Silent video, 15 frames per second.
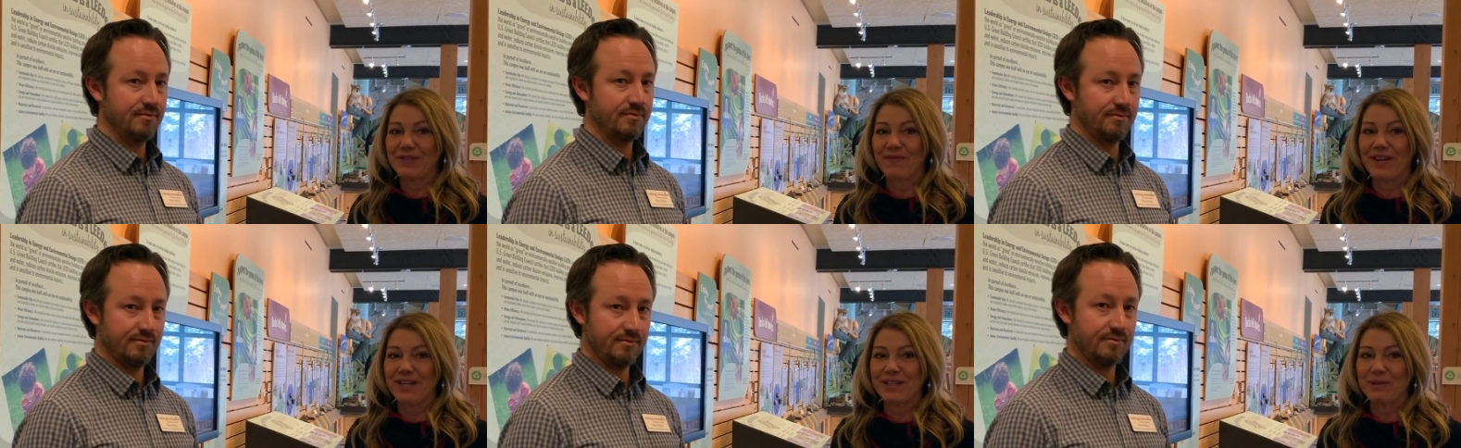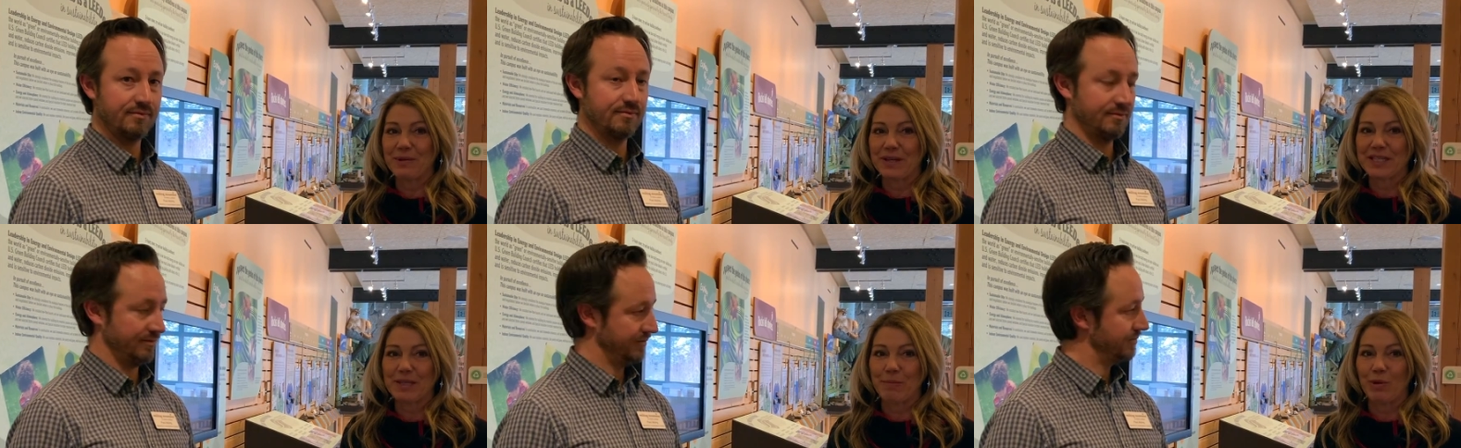Speaker 1: is fun
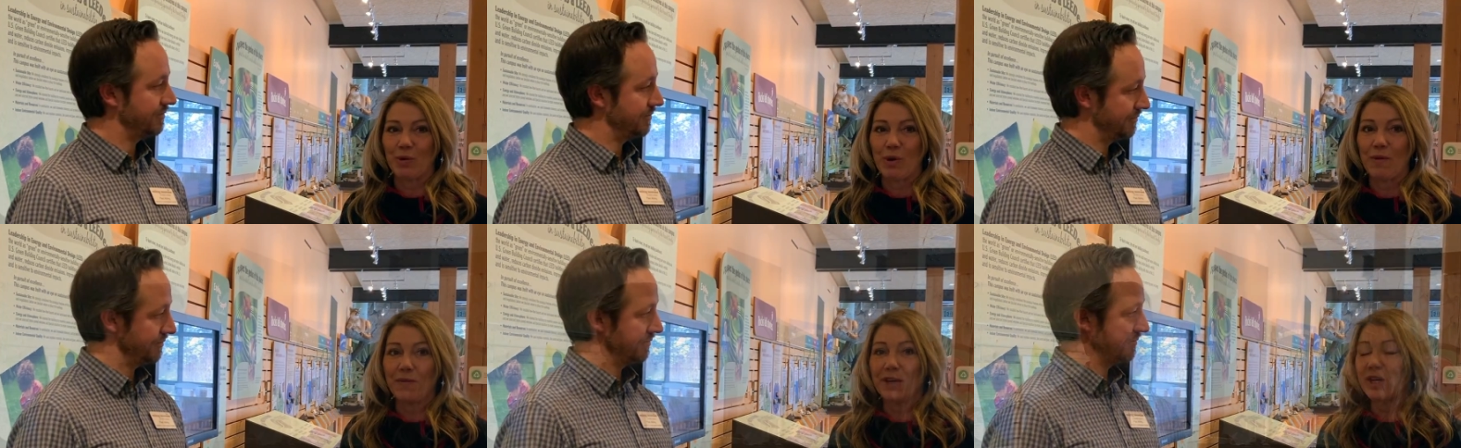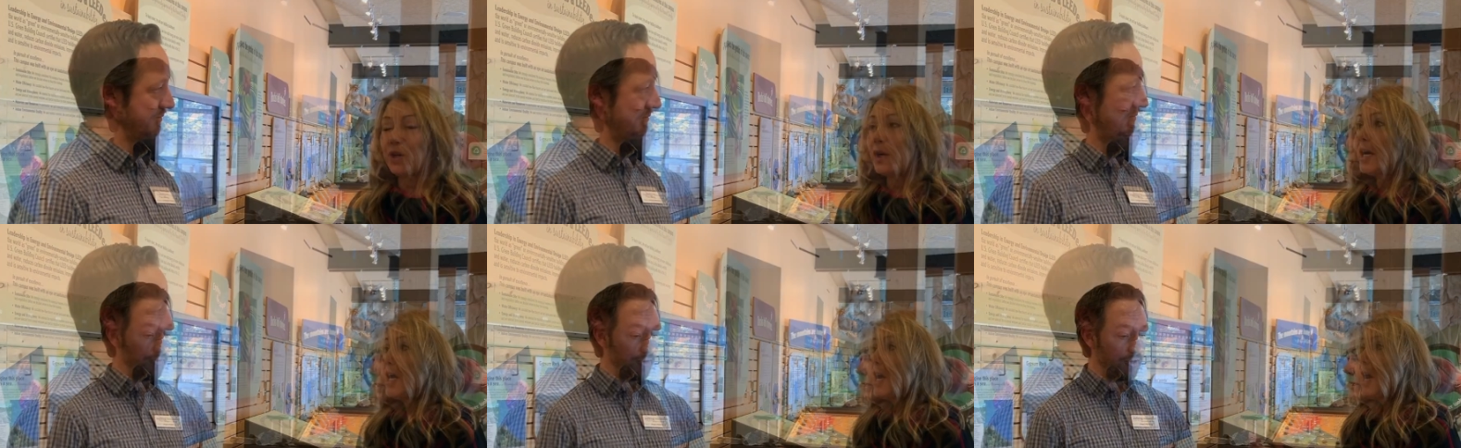to explore over
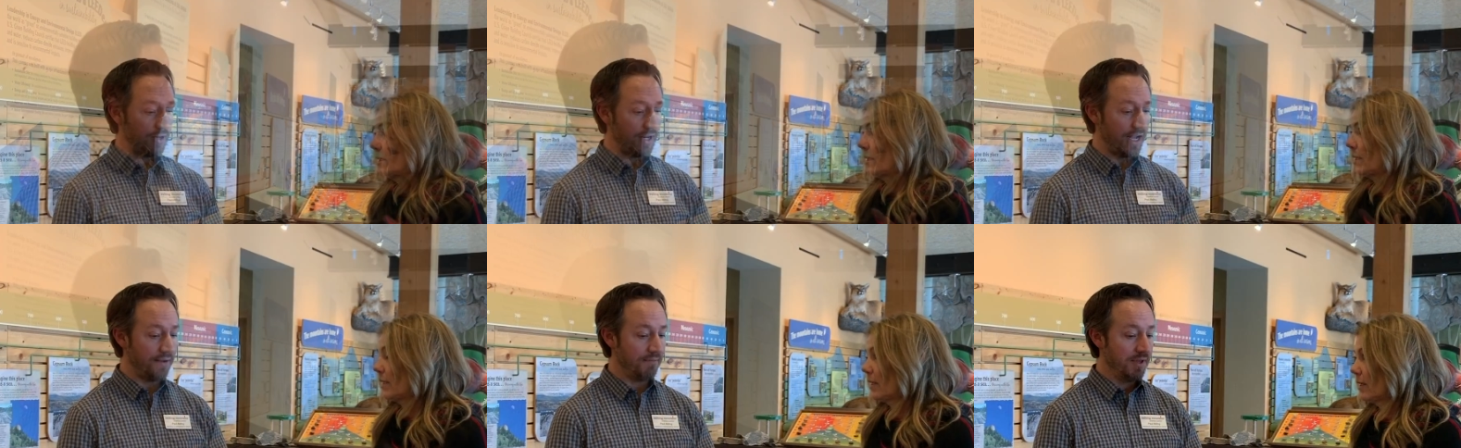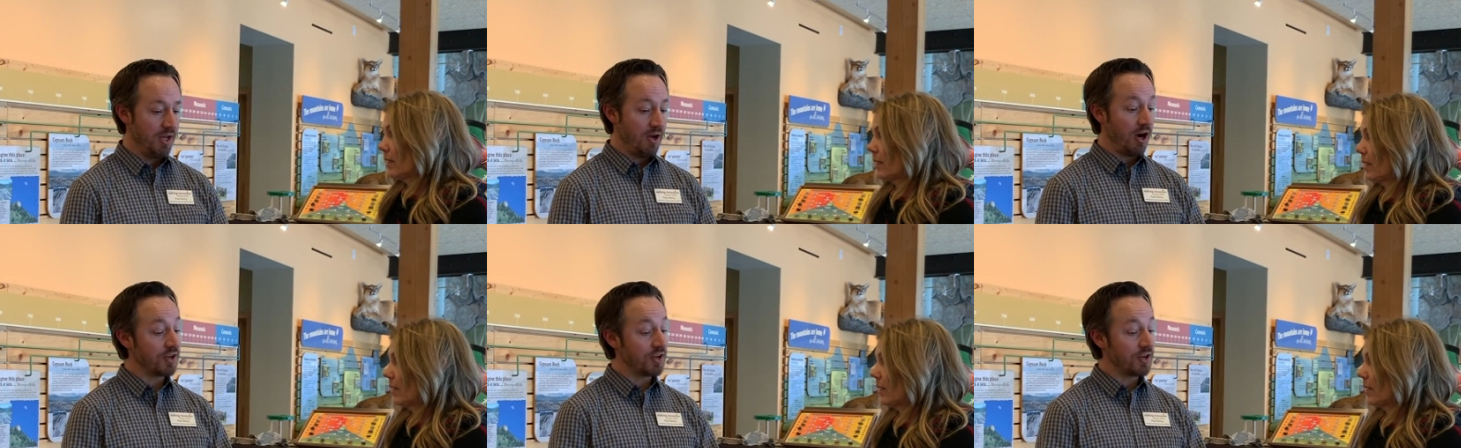so here. So for um,